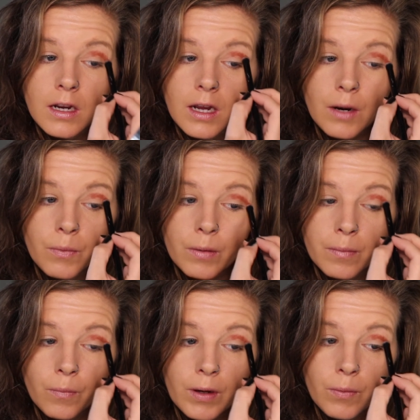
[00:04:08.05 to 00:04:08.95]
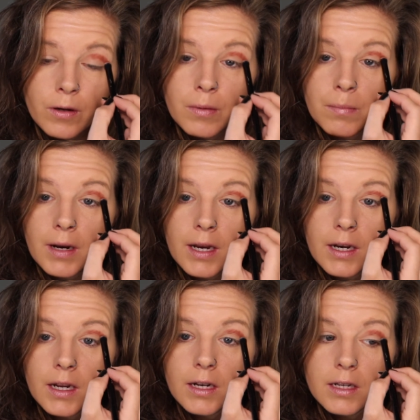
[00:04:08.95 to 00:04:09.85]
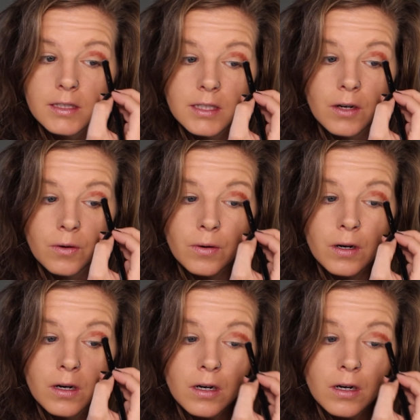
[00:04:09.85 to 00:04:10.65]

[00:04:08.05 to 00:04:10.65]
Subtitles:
And we will be blending this out.